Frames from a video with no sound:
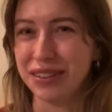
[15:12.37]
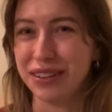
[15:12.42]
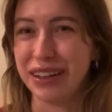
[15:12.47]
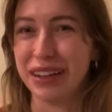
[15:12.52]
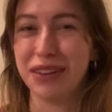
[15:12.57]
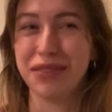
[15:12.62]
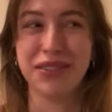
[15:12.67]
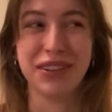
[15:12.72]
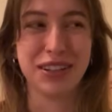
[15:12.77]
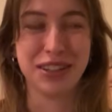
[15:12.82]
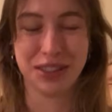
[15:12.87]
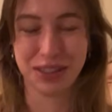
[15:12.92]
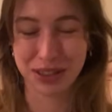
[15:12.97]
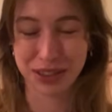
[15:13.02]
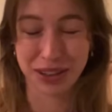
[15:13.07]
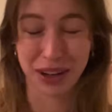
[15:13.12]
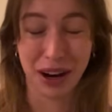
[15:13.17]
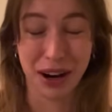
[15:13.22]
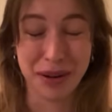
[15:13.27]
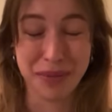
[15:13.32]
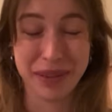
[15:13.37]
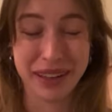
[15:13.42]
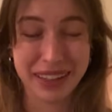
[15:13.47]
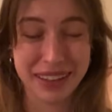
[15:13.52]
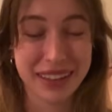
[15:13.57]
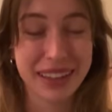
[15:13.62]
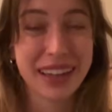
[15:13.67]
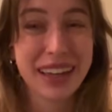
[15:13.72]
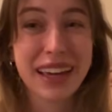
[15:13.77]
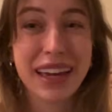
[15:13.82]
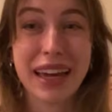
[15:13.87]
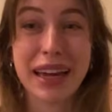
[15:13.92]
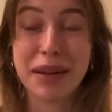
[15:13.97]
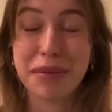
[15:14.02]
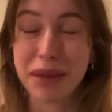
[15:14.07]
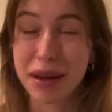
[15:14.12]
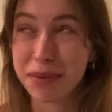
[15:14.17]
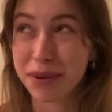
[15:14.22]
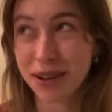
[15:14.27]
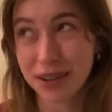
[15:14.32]
in a finished garment, in
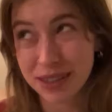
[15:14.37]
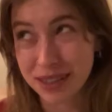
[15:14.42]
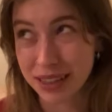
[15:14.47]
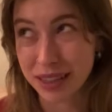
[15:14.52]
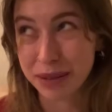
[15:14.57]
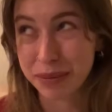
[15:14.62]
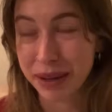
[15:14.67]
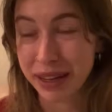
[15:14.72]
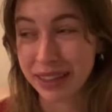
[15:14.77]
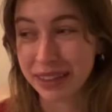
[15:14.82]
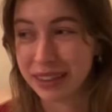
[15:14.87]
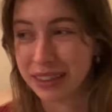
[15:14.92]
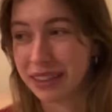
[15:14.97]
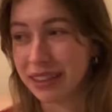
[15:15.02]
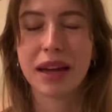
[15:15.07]
my personal opinion.